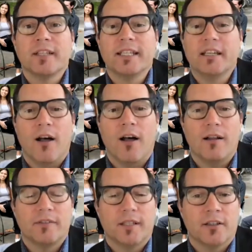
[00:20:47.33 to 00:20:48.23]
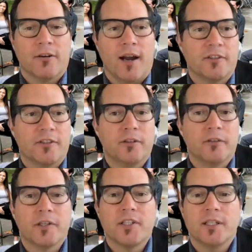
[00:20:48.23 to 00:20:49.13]
involved across the
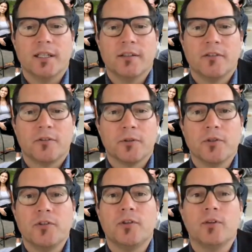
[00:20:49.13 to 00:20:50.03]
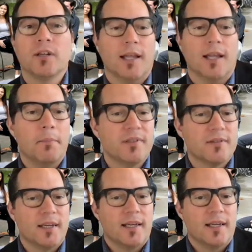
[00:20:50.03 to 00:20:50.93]
university is through student
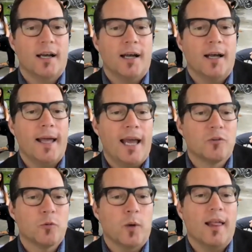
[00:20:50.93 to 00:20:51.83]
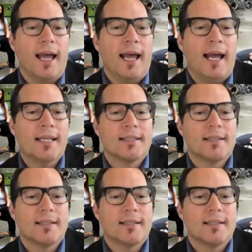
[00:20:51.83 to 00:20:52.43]
clubs. as well as